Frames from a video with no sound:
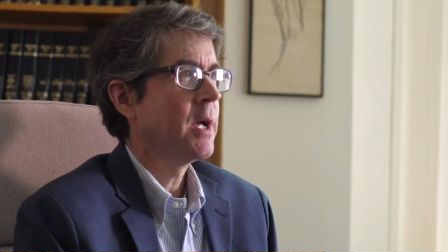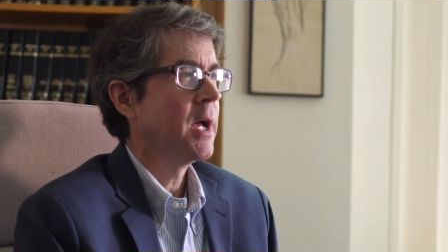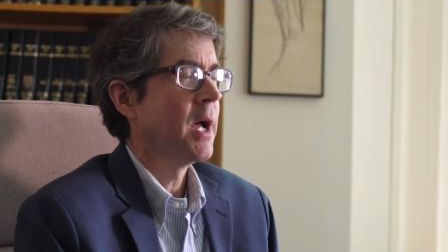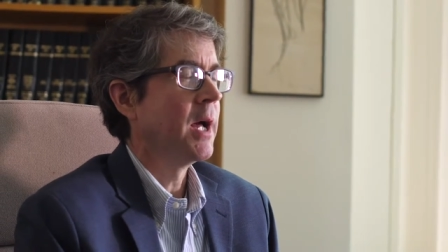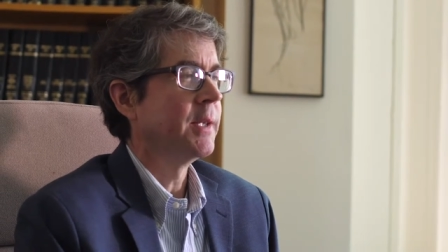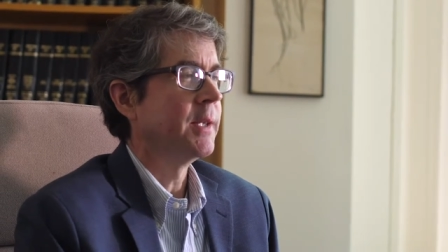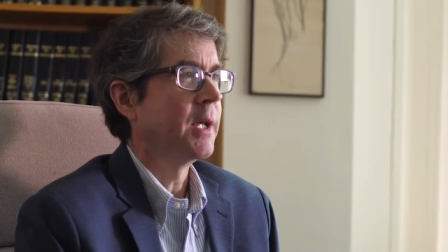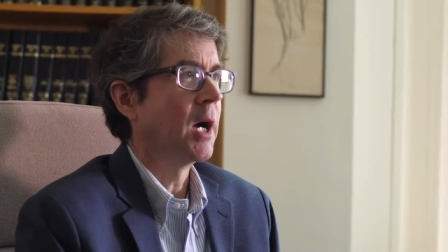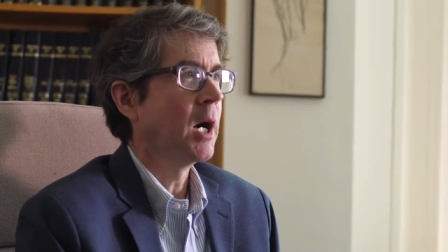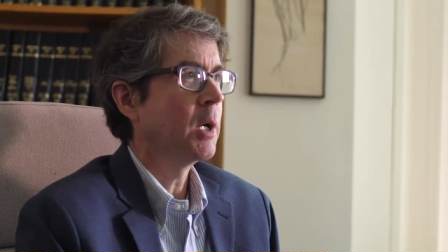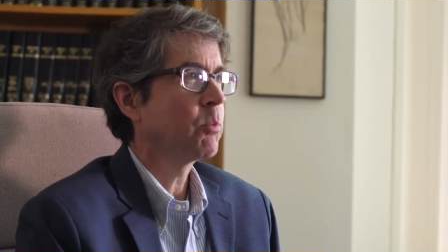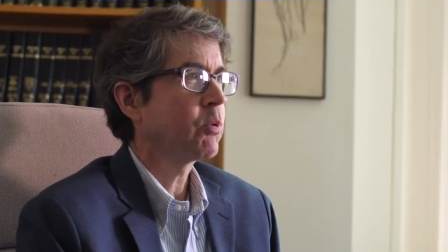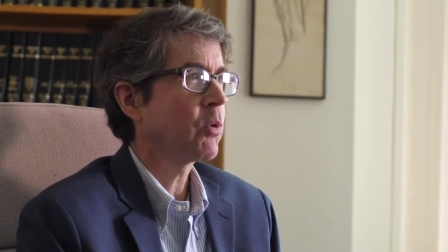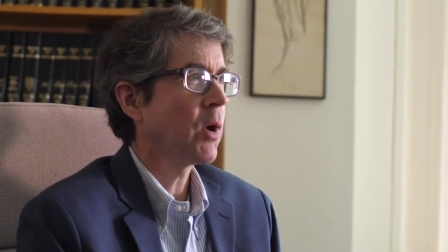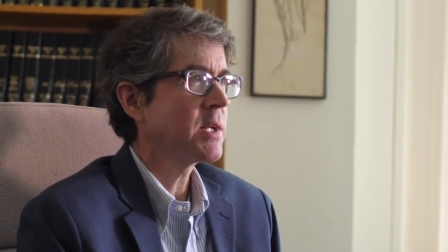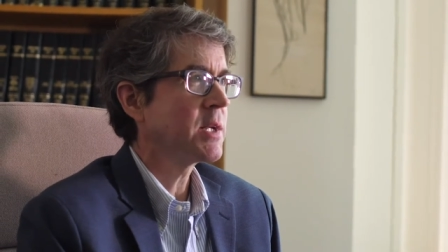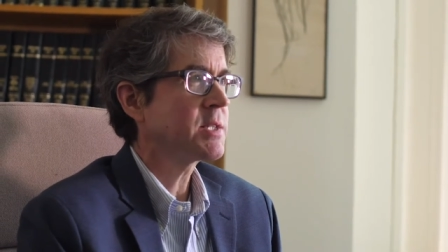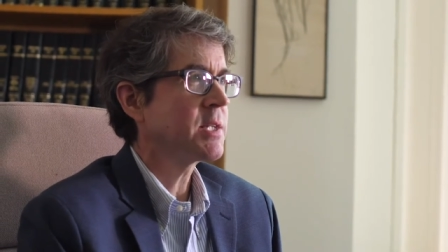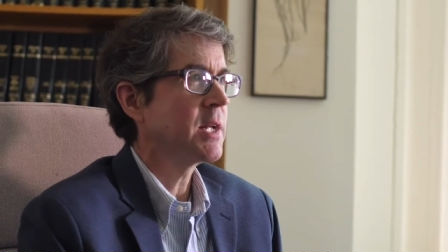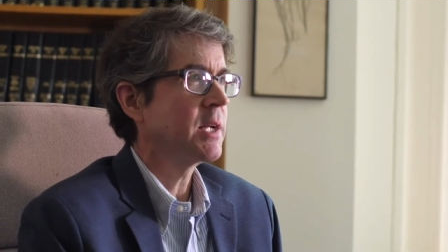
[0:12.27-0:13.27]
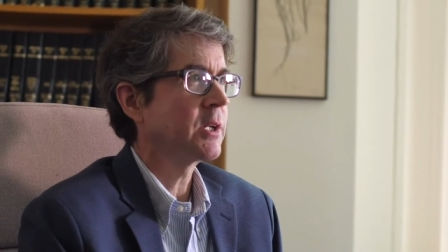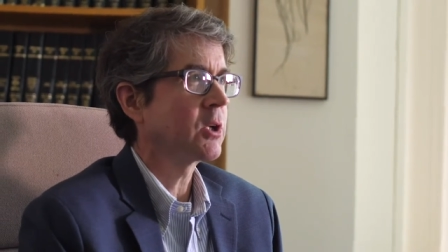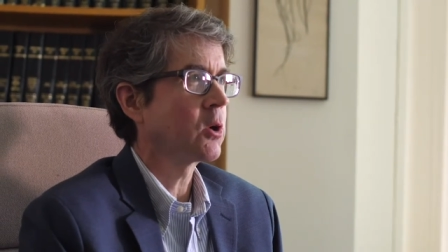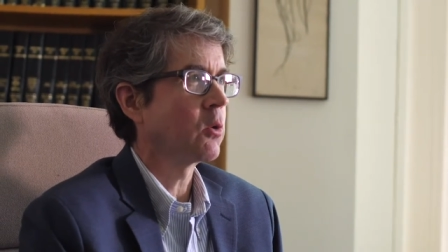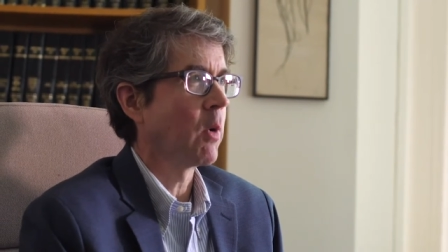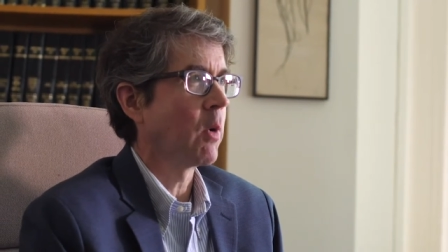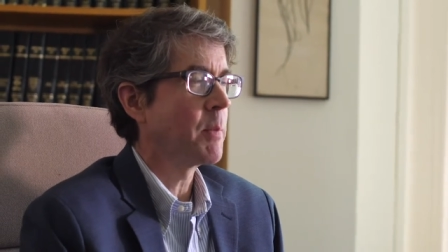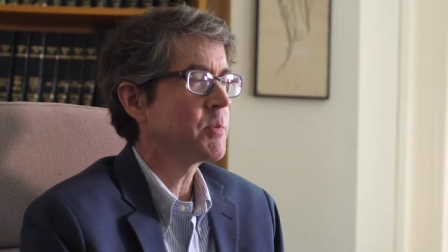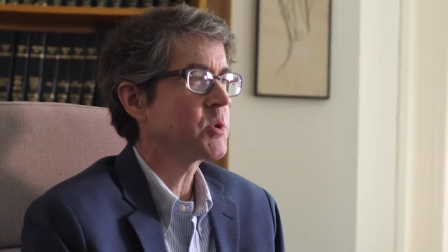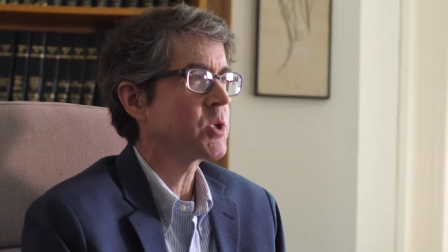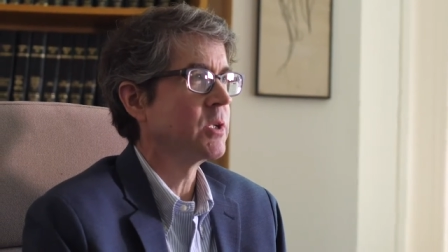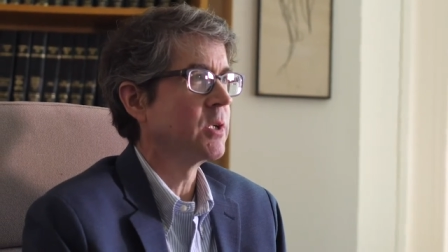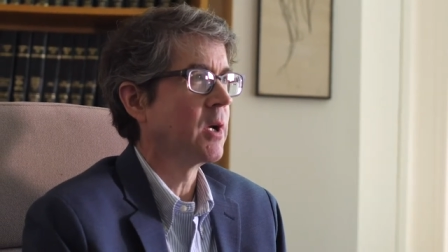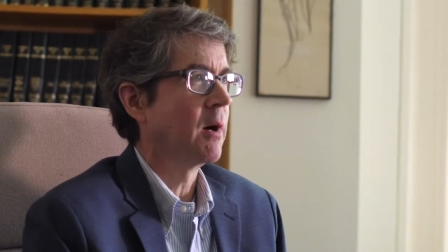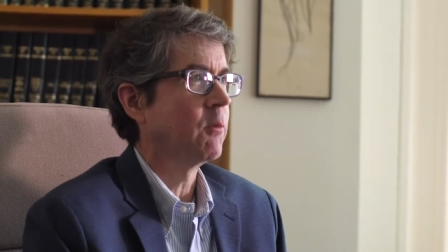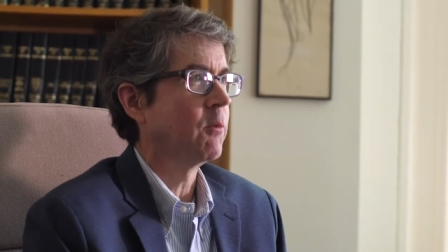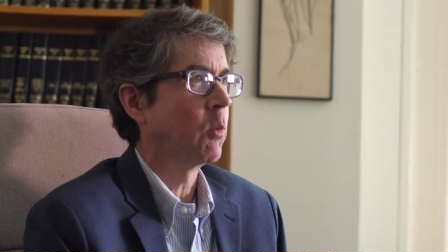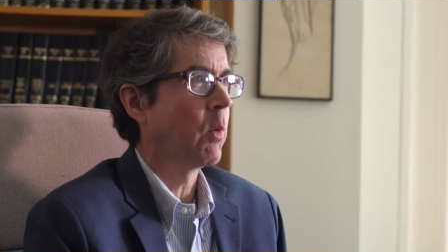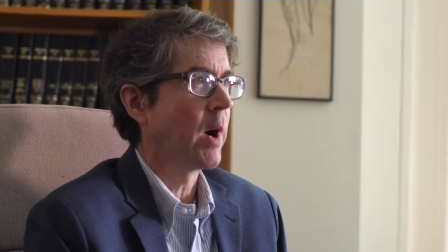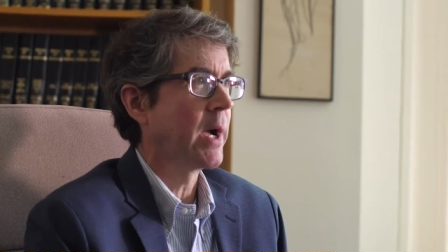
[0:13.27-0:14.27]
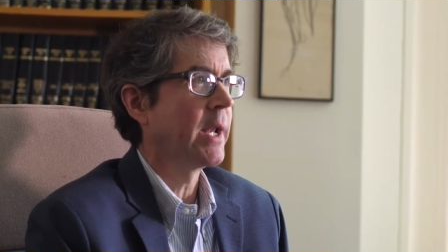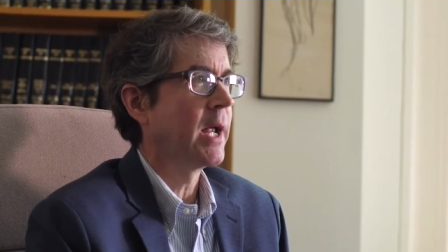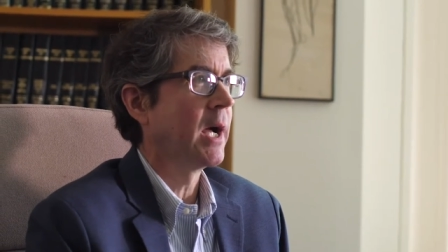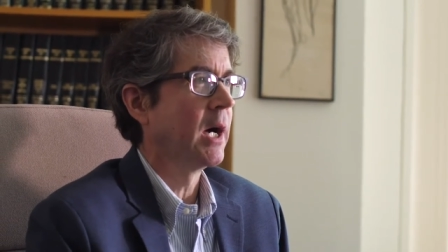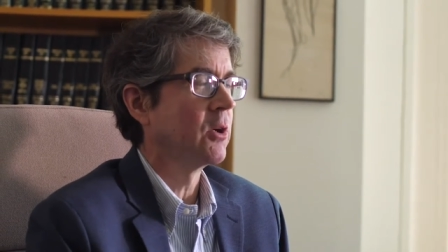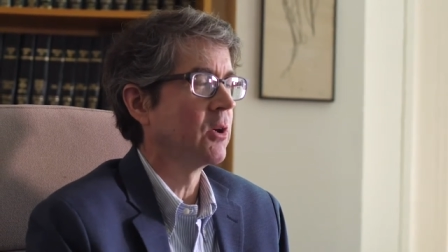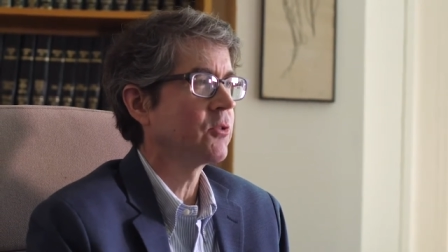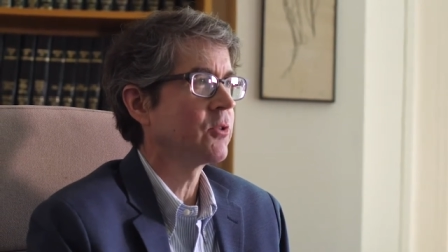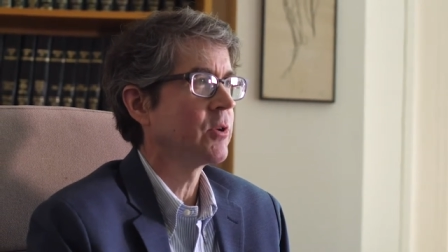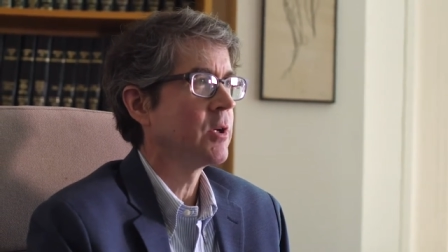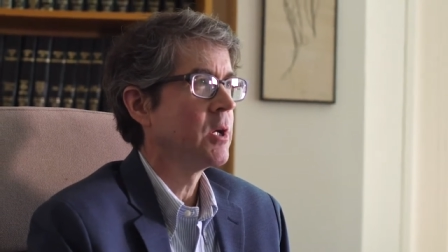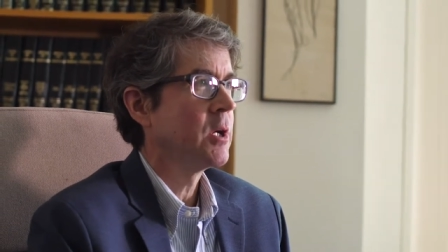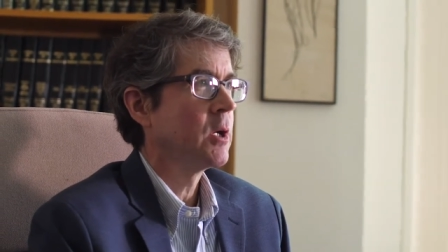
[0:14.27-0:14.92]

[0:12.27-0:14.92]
and the unprecedented corruption of the White House,